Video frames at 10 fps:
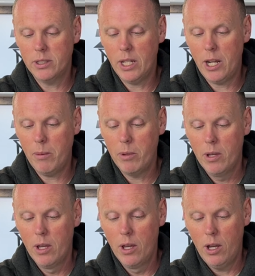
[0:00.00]
setup
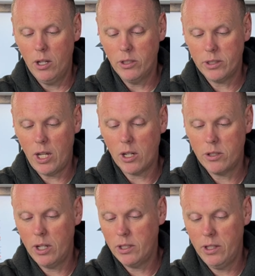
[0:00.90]
on your stock
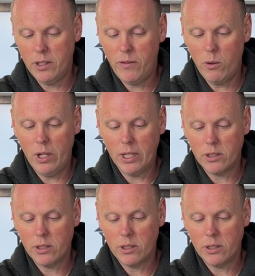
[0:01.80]
truck to this 4-link.